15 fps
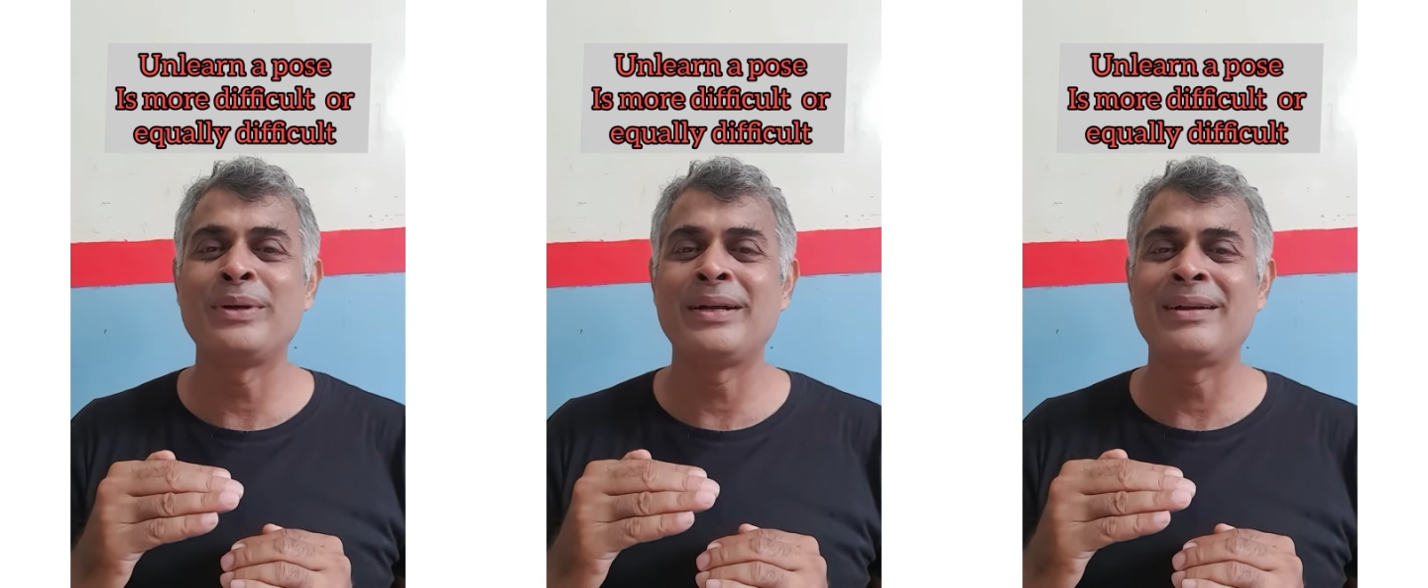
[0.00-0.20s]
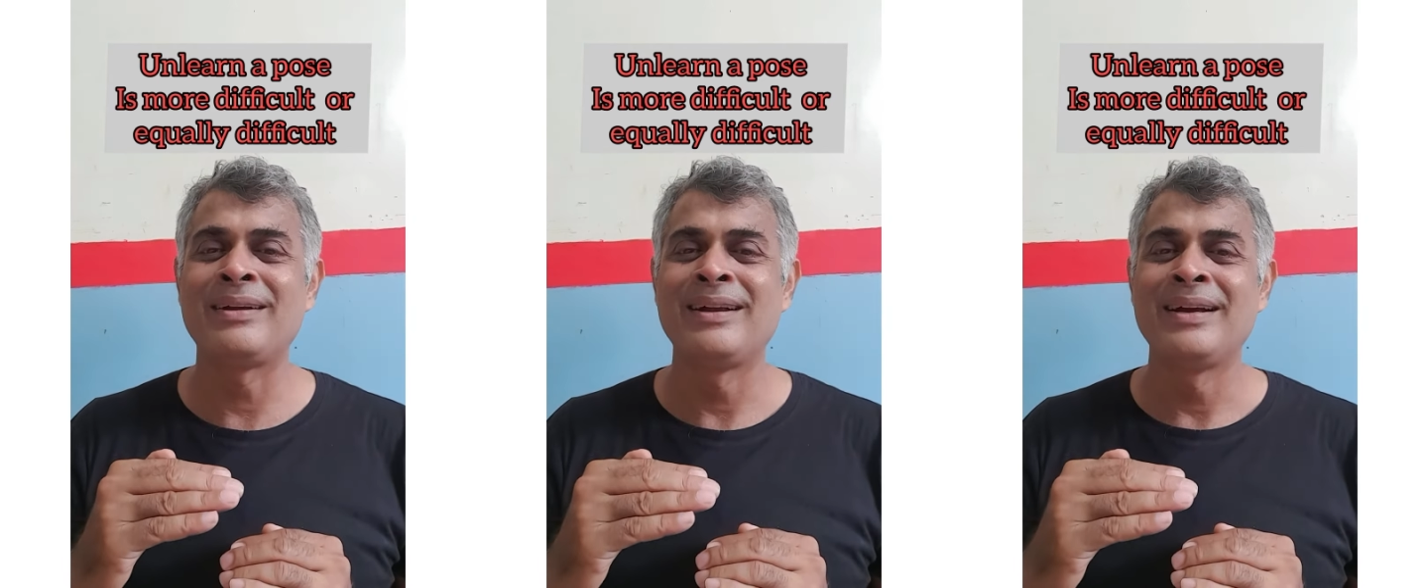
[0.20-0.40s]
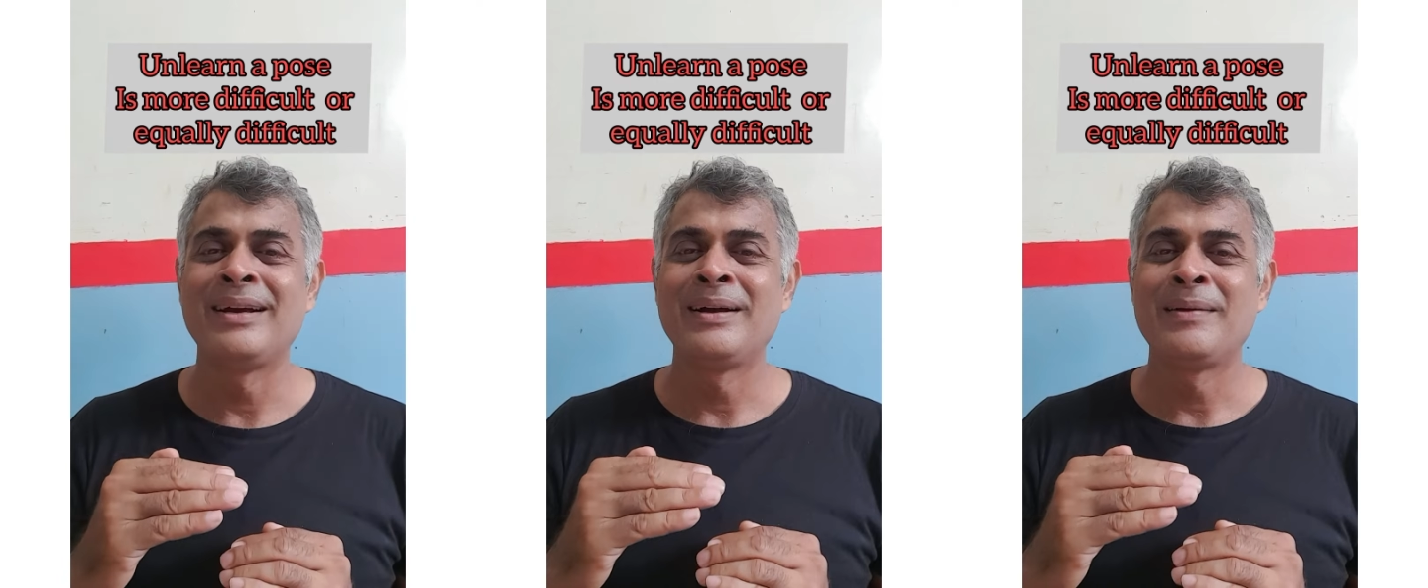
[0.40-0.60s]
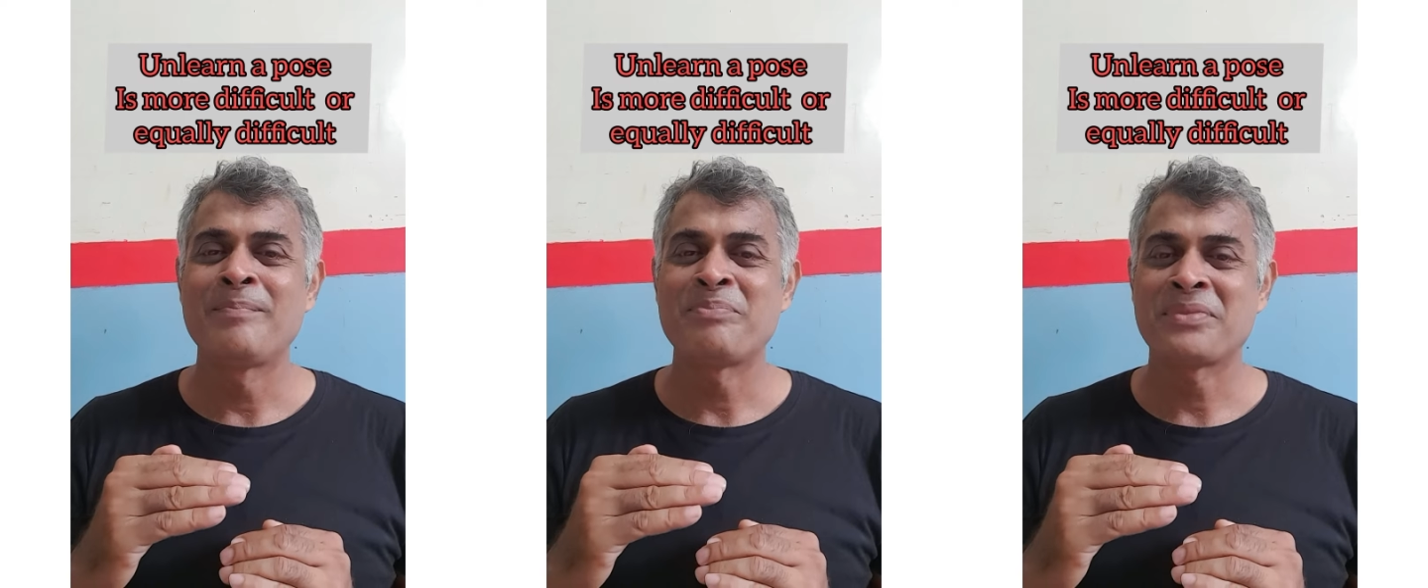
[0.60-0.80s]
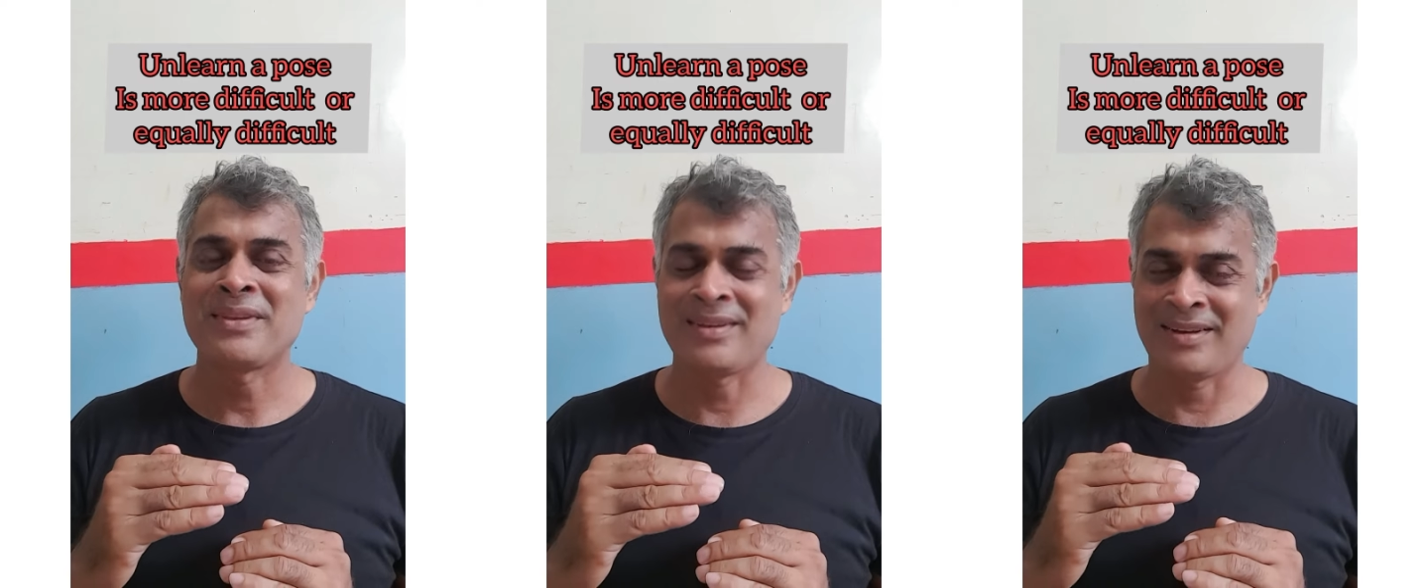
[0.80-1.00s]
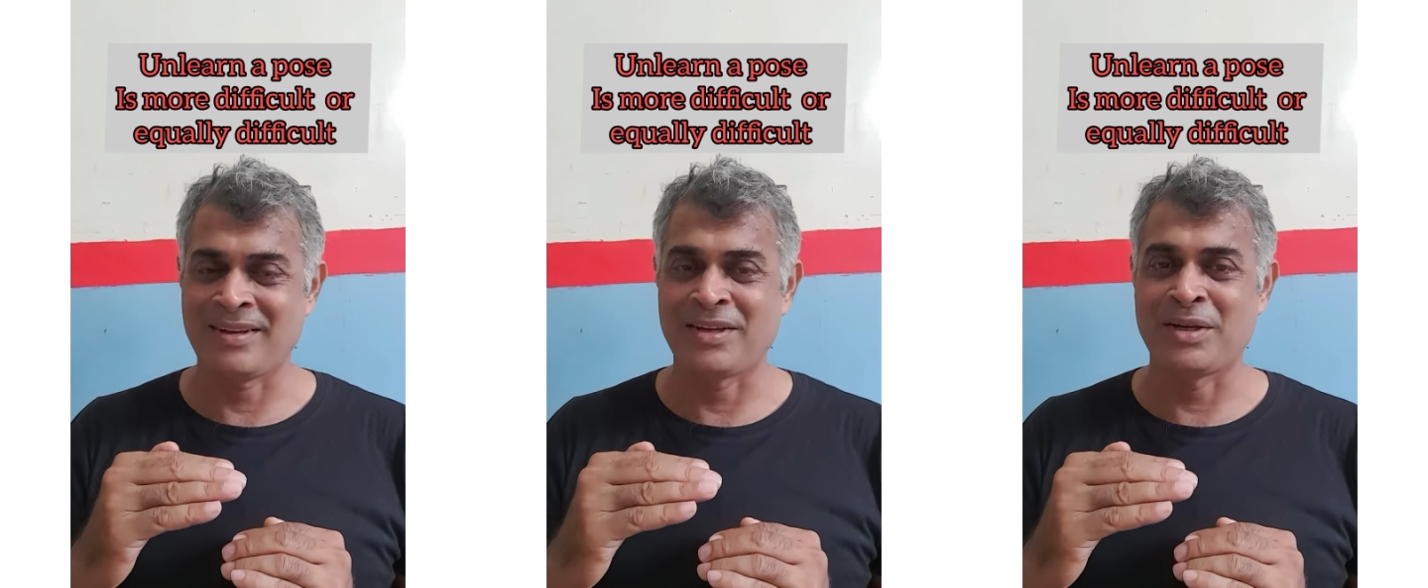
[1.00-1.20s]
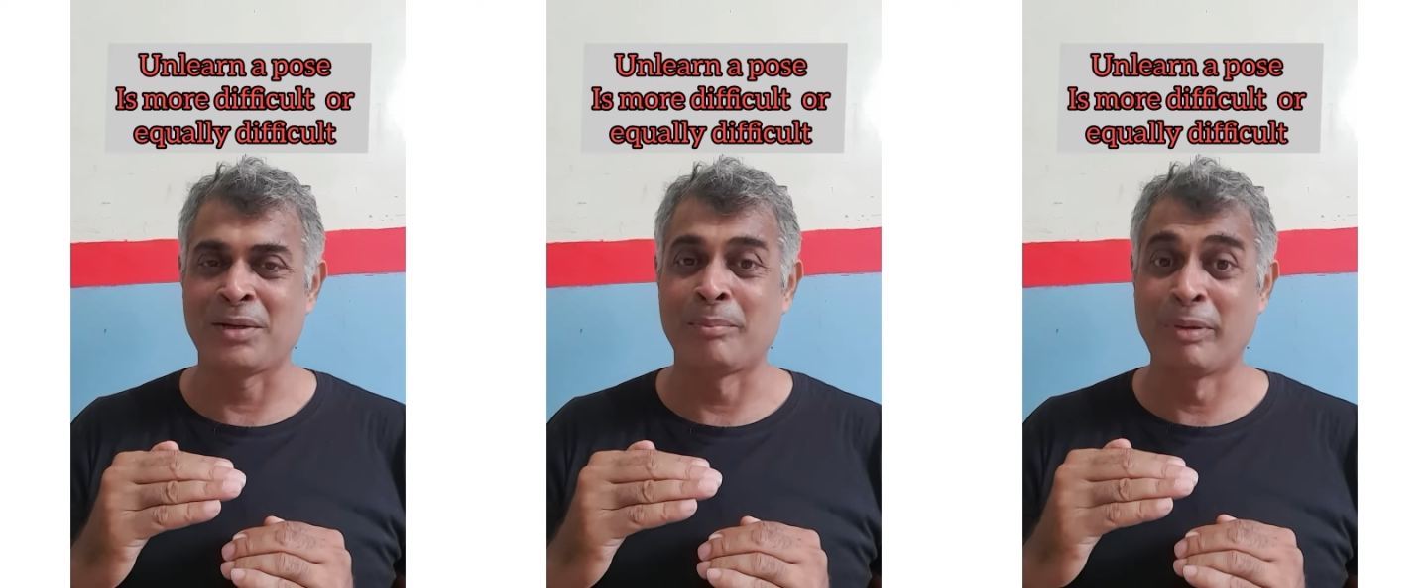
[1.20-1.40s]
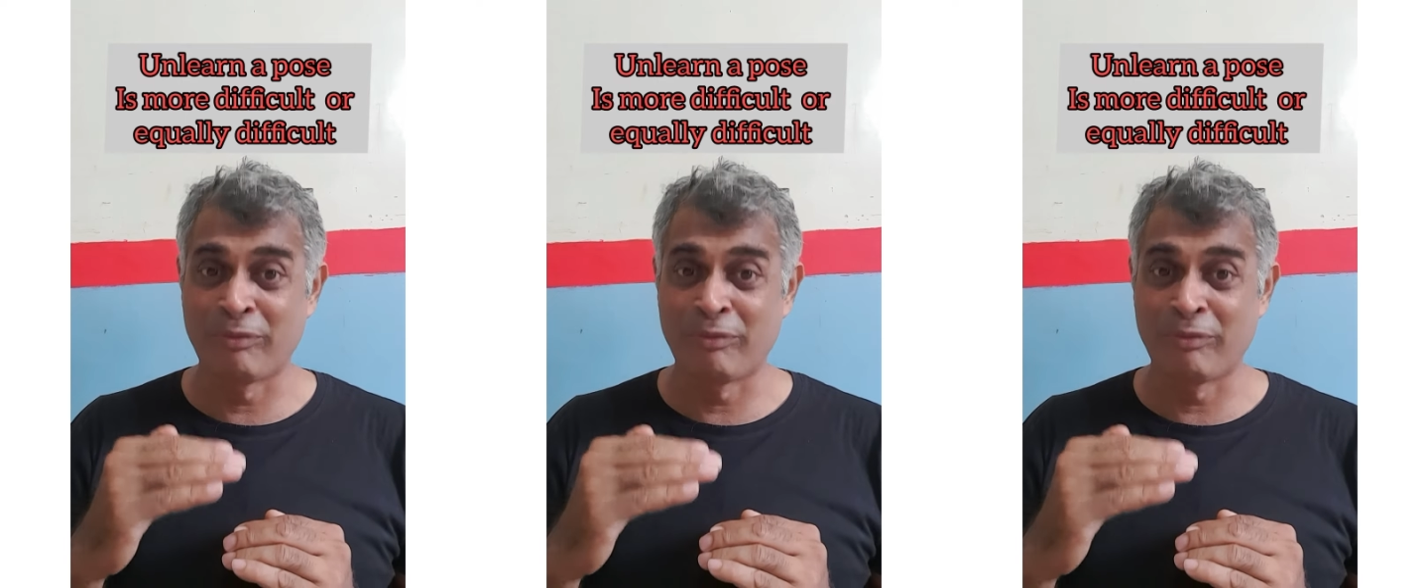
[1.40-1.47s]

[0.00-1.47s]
it